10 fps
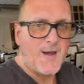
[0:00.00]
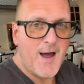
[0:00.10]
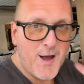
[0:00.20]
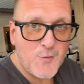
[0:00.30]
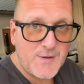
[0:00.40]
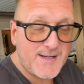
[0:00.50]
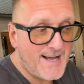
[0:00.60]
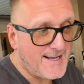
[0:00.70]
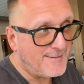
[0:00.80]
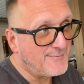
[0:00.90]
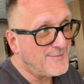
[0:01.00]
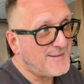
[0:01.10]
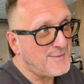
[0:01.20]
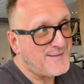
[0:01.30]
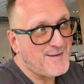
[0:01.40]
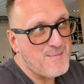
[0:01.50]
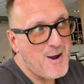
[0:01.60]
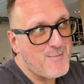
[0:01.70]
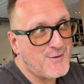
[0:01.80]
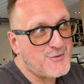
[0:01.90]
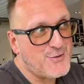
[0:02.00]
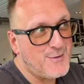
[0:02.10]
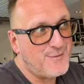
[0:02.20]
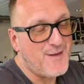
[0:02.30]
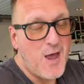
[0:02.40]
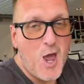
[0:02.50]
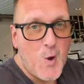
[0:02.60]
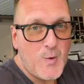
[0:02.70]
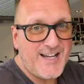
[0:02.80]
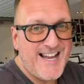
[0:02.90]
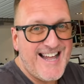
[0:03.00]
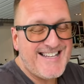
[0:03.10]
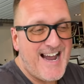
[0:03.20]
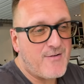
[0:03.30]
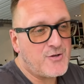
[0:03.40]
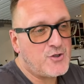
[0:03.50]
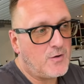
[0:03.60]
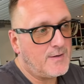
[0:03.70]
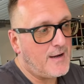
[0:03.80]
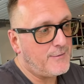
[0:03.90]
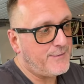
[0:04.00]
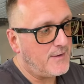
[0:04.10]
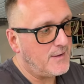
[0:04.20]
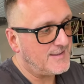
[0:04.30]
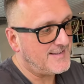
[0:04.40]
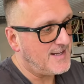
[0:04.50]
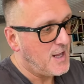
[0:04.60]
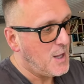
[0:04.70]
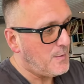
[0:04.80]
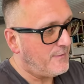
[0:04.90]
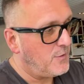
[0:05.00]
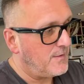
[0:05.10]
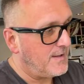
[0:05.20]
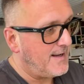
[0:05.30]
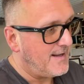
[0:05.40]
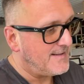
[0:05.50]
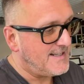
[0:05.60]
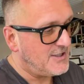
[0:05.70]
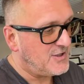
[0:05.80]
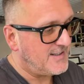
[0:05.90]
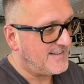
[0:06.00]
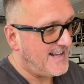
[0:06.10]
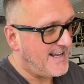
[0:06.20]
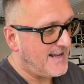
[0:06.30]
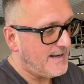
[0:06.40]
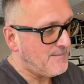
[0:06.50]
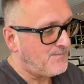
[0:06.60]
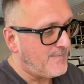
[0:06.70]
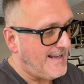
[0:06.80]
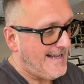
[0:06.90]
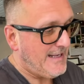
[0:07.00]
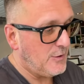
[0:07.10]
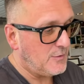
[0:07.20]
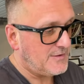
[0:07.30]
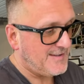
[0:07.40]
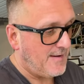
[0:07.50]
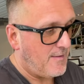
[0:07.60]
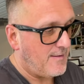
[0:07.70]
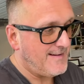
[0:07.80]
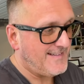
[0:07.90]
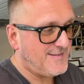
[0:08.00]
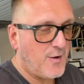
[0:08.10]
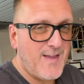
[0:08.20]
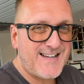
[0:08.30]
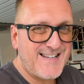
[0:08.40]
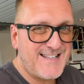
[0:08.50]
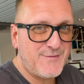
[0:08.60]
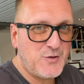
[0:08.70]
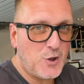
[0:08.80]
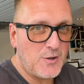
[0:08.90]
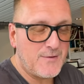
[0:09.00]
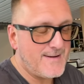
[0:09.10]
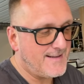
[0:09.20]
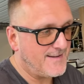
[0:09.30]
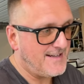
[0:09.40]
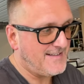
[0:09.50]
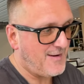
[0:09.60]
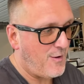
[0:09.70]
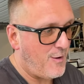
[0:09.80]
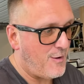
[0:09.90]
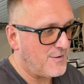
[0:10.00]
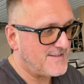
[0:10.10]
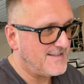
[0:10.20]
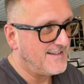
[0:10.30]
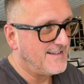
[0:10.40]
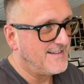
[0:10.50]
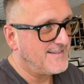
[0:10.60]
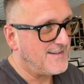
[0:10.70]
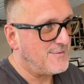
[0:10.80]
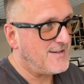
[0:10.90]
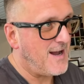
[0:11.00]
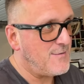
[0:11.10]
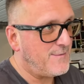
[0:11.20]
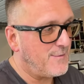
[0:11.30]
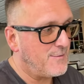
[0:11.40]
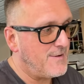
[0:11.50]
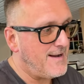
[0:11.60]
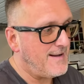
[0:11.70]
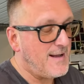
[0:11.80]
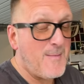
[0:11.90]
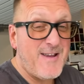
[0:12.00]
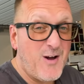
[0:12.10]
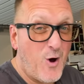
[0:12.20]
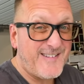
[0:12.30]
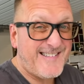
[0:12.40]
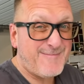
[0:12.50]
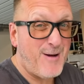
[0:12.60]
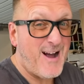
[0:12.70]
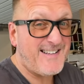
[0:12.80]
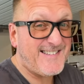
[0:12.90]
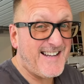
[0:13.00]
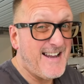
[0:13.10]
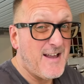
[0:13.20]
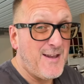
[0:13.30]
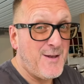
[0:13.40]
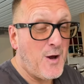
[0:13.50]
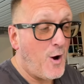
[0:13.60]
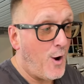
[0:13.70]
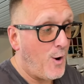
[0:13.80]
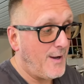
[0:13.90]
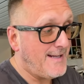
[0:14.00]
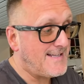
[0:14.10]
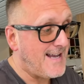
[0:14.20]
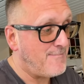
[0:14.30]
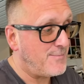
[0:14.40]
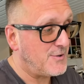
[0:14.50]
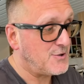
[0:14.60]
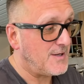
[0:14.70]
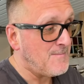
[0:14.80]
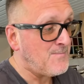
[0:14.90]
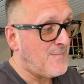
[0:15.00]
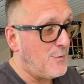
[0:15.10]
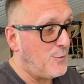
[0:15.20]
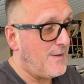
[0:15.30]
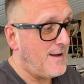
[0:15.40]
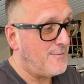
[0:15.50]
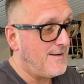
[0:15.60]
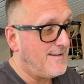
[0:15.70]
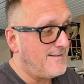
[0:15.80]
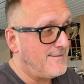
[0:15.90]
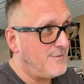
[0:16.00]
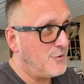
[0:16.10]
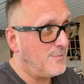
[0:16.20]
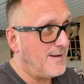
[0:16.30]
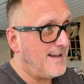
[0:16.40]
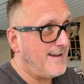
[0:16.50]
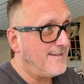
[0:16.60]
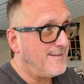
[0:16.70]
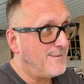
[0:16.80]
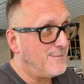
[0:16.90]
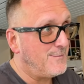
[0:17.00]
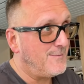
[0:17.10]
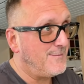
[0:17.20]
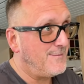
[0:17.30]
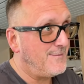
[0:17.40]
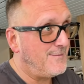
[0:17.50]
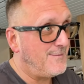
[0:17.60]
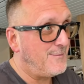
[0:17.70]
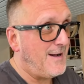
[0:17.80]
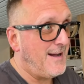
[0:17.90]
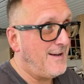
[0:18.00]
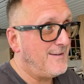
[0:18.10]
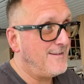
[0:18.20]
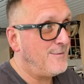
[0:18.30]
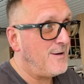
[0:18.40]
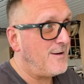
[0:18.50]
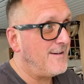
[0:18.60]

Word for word: Okay, so it's the moment of truth. We're going to let Darren John go first. We've got the dishes here. It looks hot. It's got that kind of colouring that is hot, so go for it. I mean, hot spicy, not hot in temperature. Although, normally... You always do this. What?